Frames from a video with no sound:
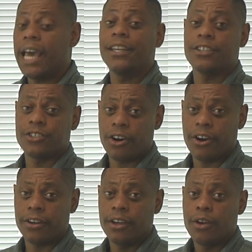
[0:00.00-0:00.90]
And to
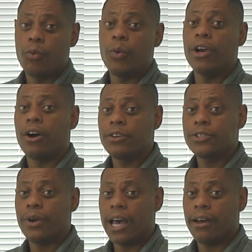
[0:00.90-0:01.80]
start, we
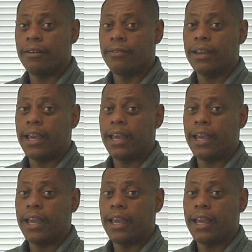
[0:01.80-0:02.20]
also have